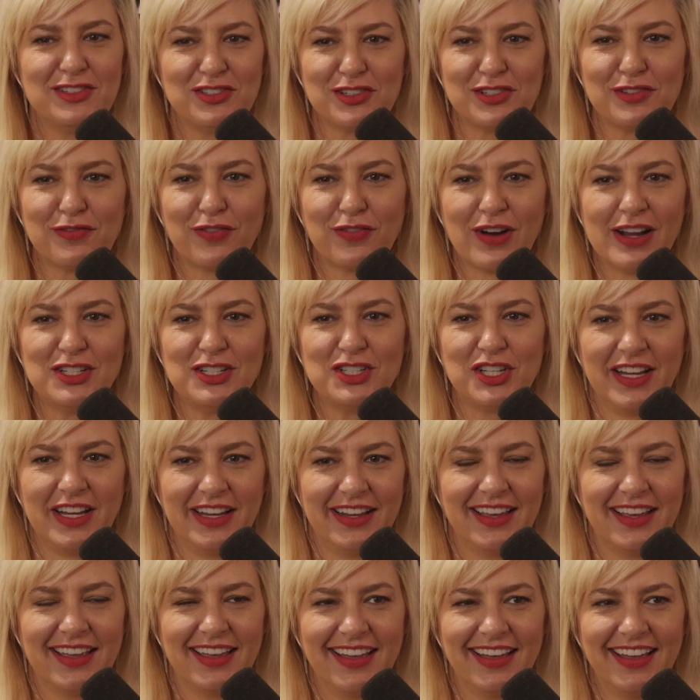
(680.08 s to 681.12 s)
just
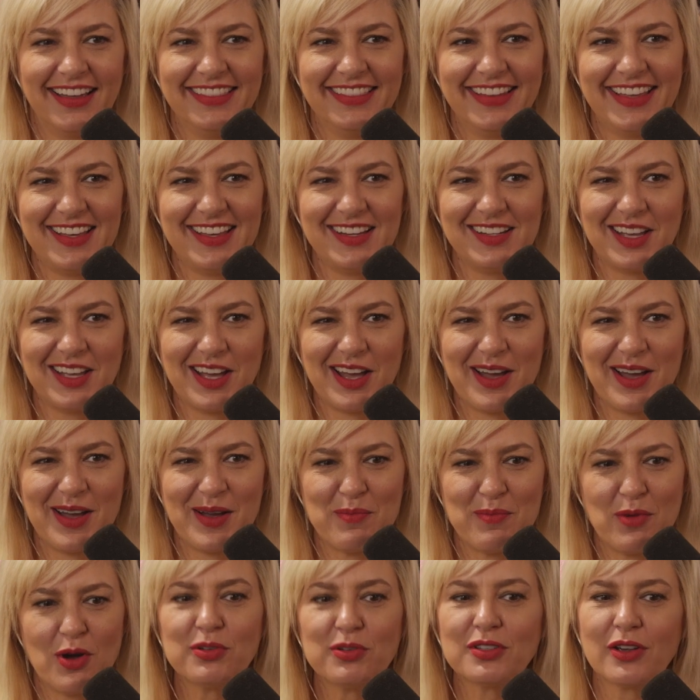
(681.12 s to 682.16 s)
Frenching. And then,
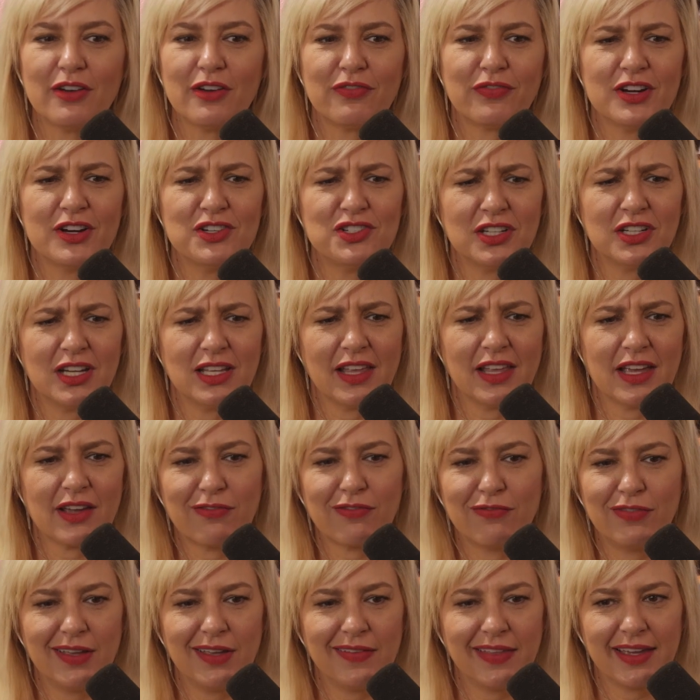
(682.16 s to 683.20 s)
Frenching and like
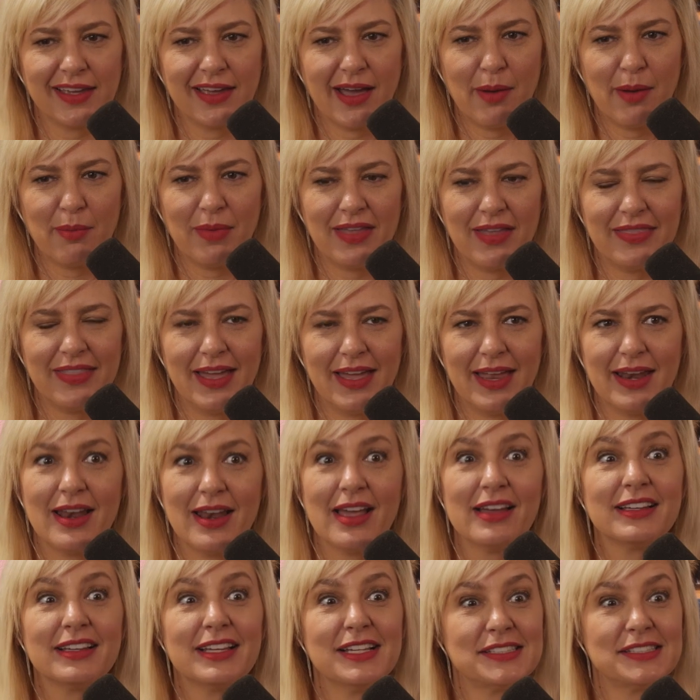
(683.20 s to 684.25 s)
feeling up. And then
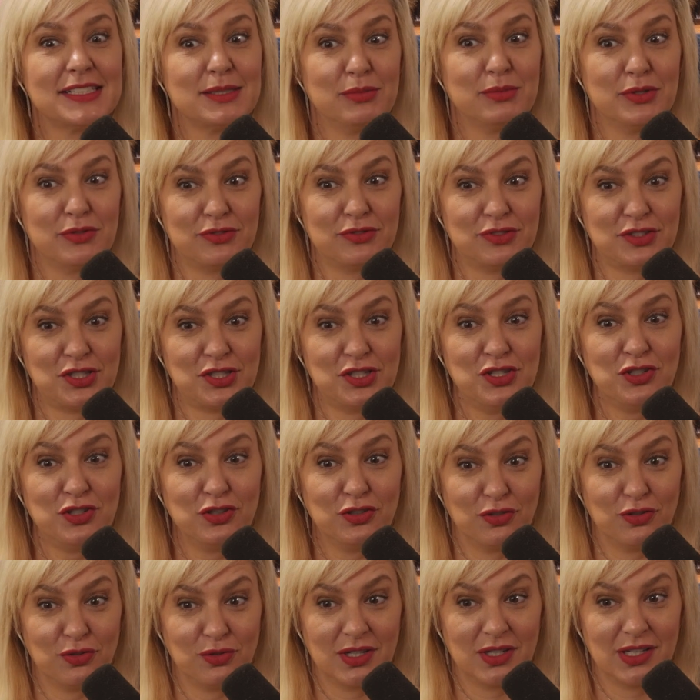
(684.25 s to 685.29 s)
Kissing Booth
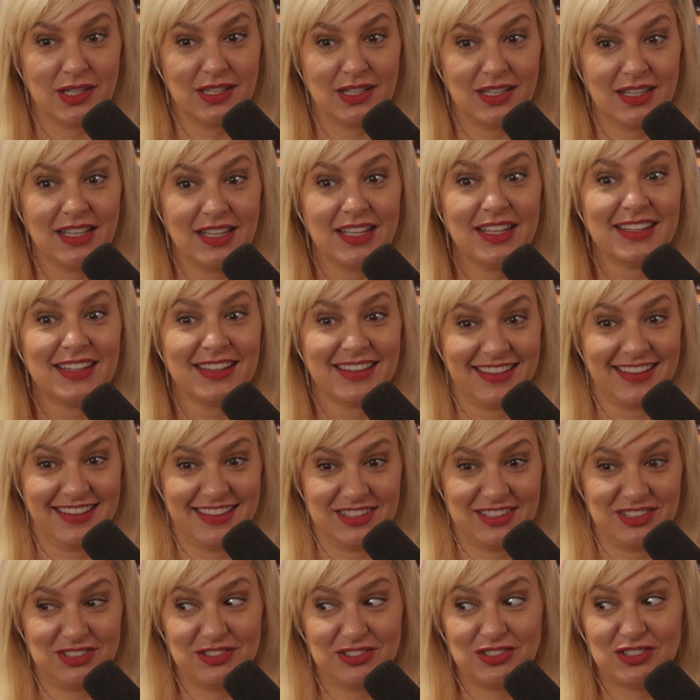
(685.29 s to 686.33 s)
2,
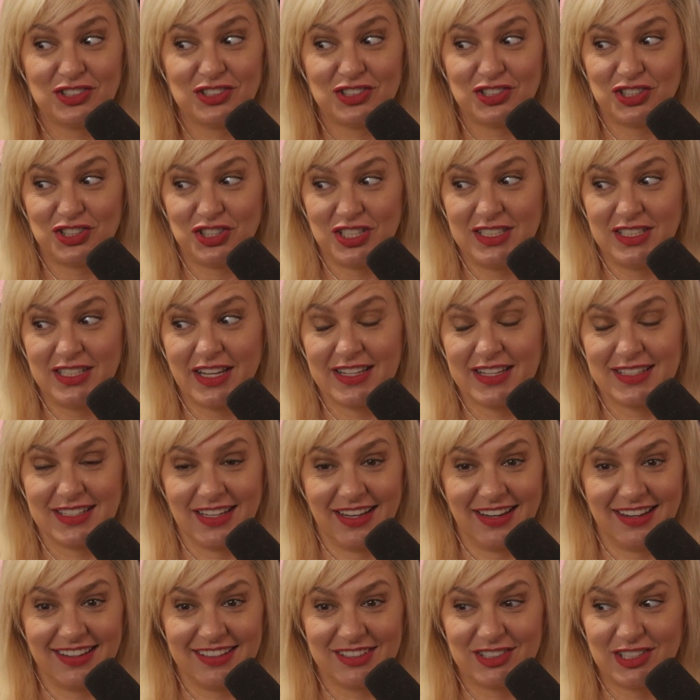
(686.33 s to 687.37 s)
she does
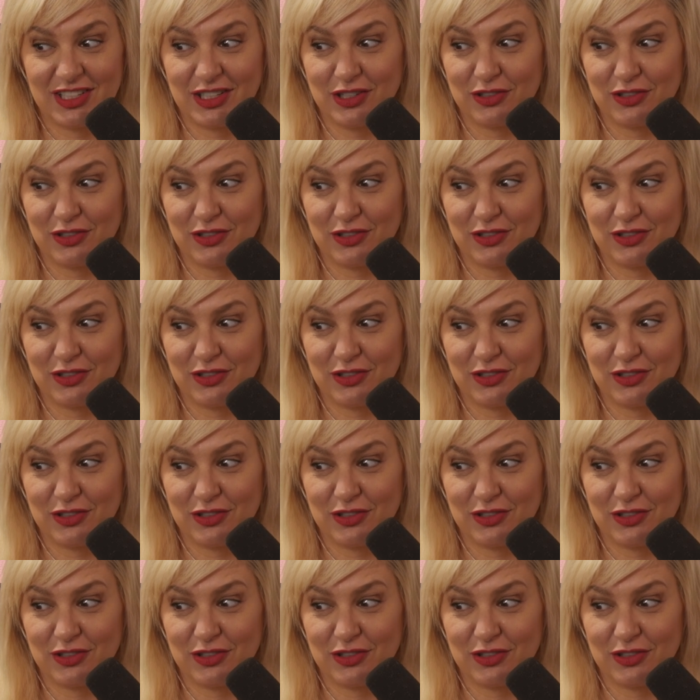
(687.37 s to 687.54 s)
it. She